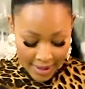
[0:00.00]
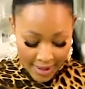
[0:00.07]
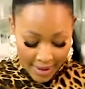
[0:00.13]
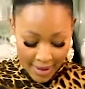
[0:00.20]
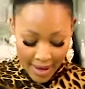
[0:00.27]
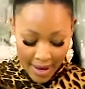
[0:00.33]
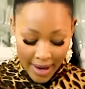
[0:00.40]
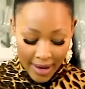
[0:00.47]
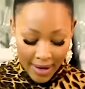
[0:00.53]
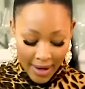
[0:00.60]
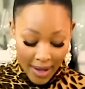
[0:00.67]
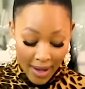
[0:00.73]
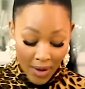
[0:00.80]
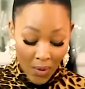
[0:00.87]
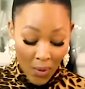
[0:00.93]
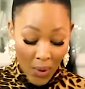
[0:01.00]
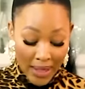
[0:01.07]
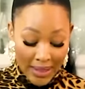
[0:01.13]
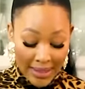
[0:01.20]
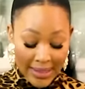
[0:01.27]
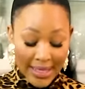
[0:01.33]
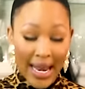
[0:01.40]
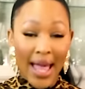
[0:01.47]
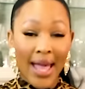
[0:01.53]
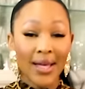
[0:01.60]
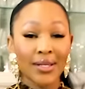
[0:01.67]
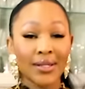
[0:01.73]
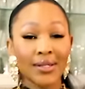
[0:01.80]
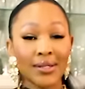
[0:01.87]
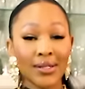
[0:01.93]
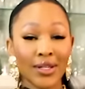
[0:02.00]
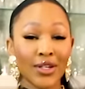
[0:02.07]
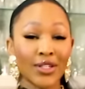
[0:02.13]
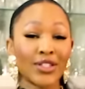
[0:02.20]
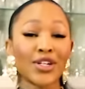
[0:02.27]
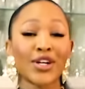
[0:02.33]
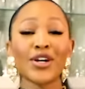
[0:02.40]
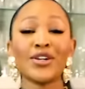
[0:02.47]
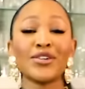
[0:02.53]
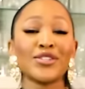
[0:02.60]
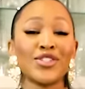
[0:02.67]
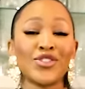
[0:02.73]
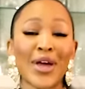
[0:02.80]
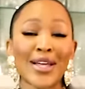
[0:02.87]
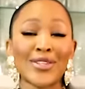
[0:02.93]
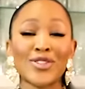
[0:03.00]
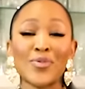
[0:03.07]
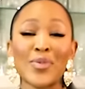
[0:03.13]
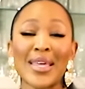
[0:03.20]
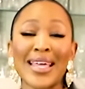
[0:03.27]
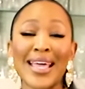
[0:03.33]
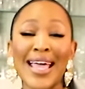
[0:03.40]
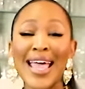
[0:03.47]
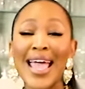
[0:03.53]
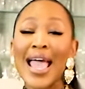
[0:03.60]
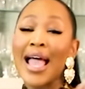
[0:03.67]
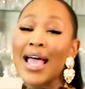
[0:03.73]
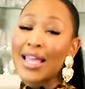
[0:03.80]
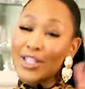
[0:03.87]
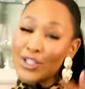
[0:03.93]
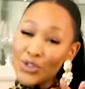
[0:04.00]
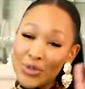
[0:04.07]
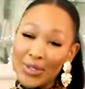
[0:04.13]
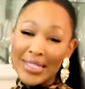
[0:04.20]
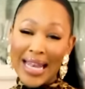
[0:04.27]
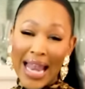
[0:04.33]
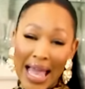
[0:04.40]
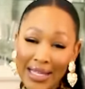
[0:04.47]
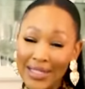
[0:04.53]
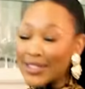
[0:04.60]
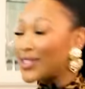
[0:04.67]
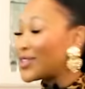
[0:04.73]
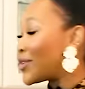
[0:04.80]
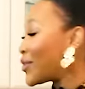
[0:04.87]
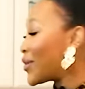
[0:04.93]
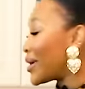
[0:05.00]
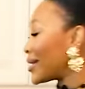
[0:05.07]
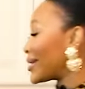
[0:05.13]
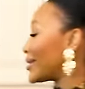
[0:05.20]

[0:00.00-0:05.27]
And then one slice, because your girl's trying to be two slice, you know.